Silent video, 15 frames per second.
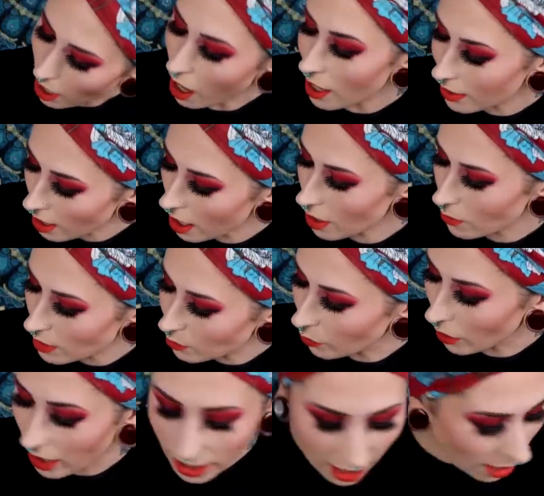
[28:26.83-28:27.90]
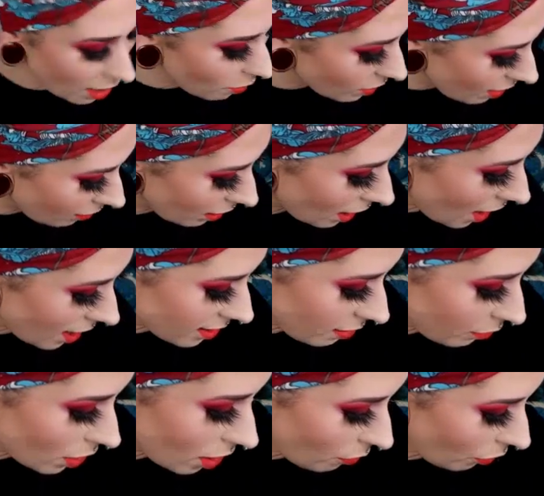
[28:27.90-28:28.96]
I thought it was pretty good. We definitely got
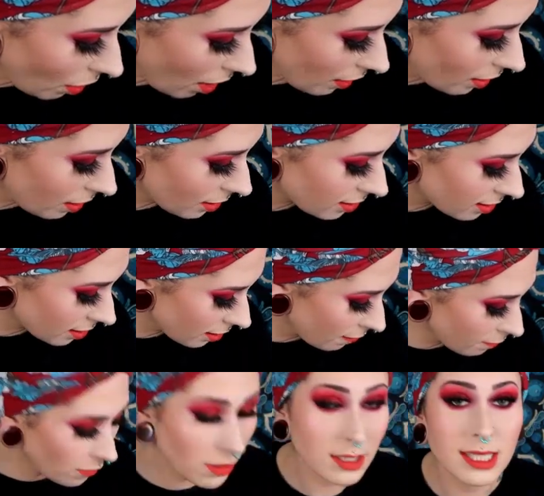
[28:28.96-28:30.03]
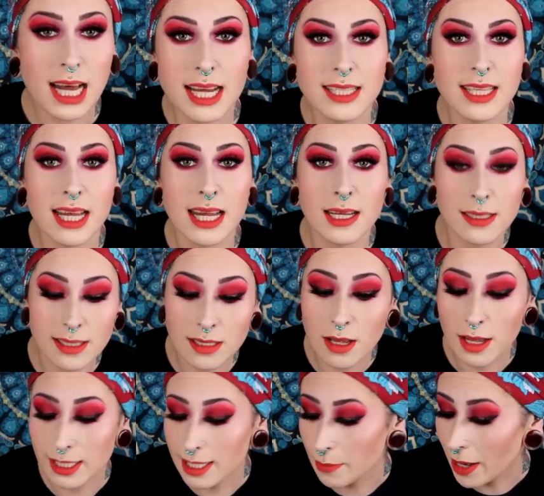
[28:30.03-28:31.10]
some good products, some full size things,
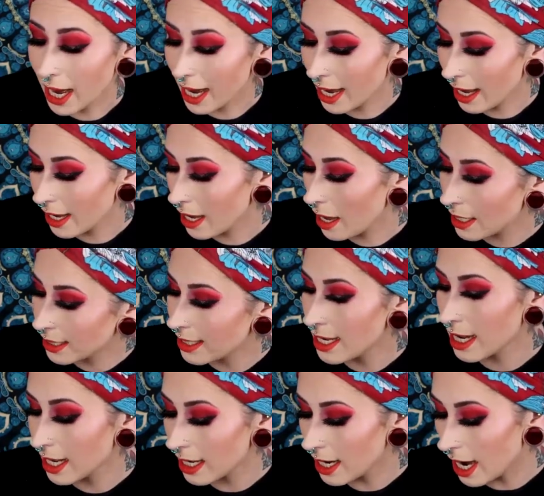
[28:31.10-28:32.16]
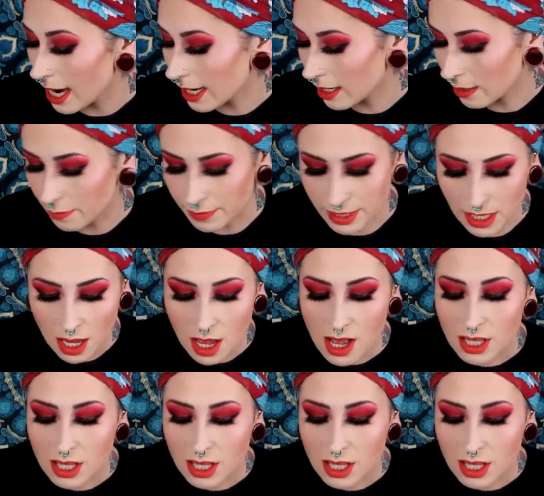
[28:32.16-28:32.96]
some high ticket items.